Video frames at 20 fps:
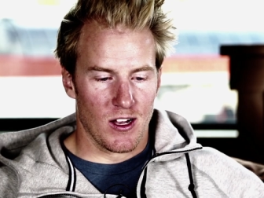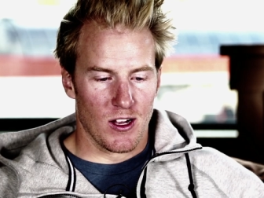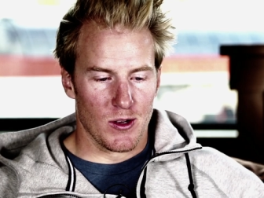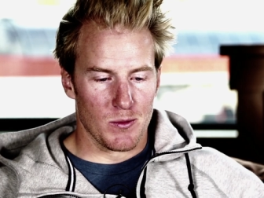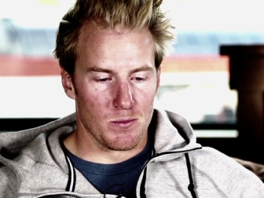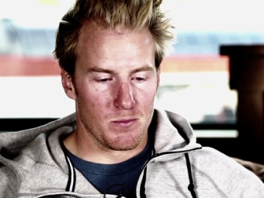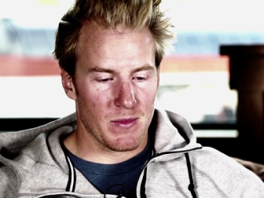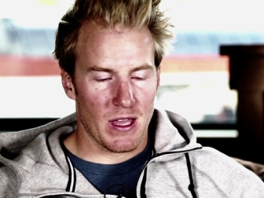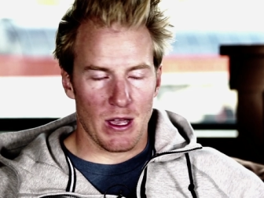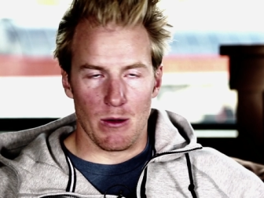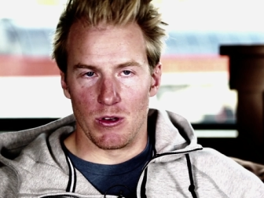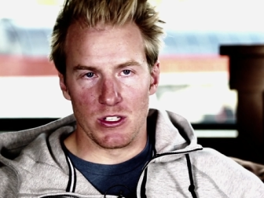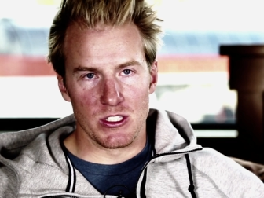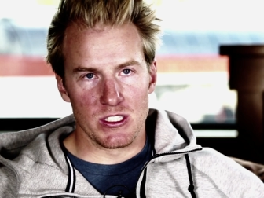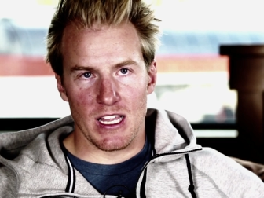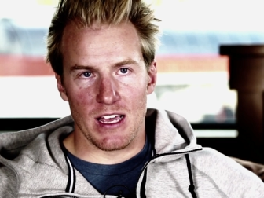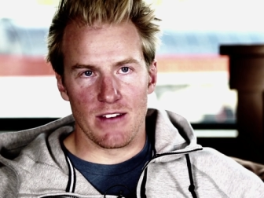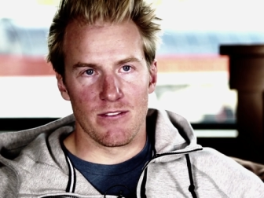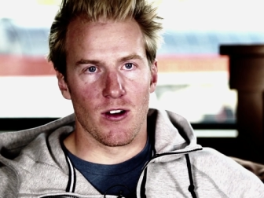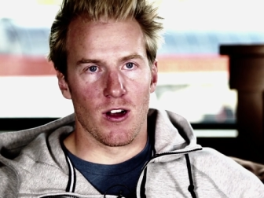um, I
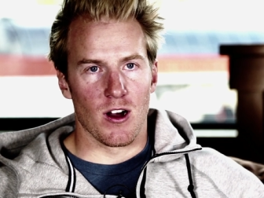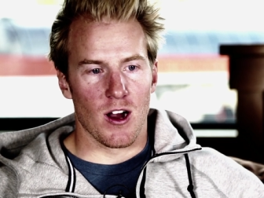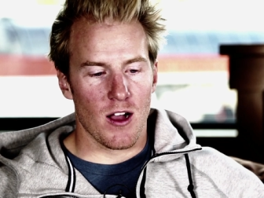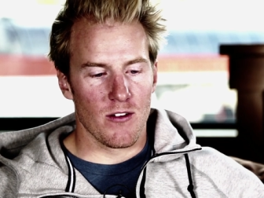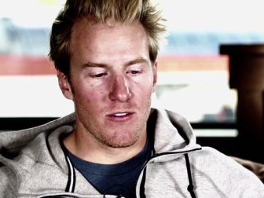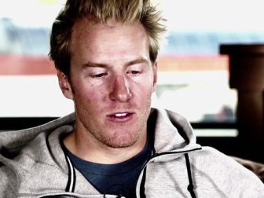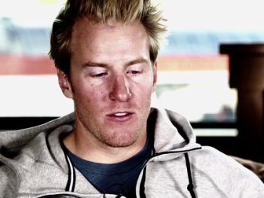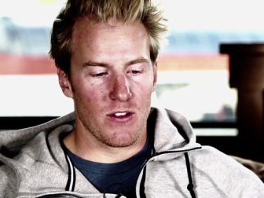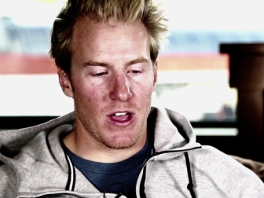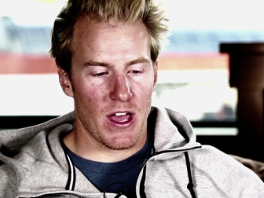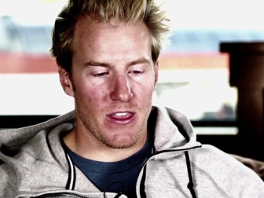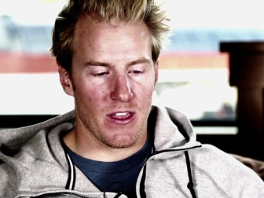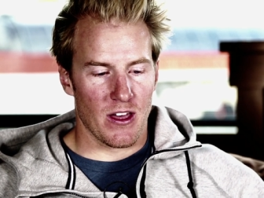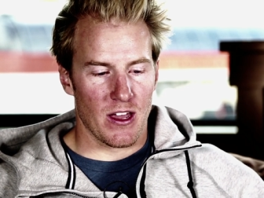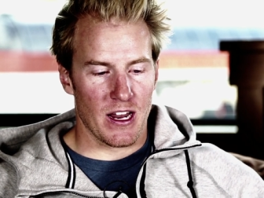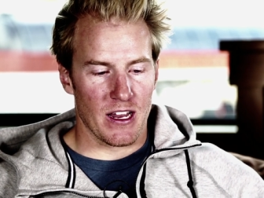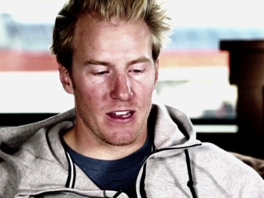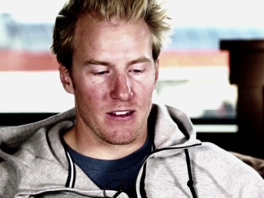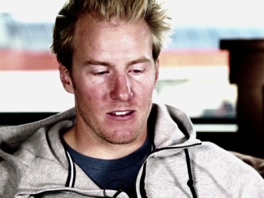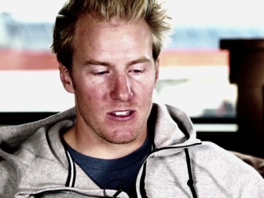wasn't that far off of. I
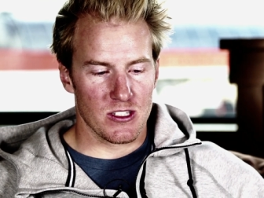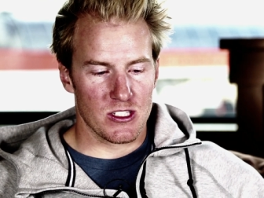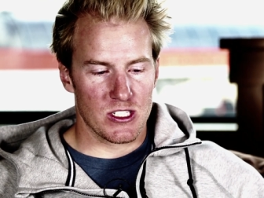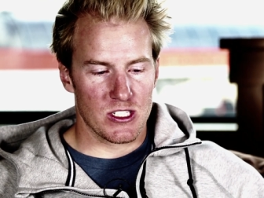thought I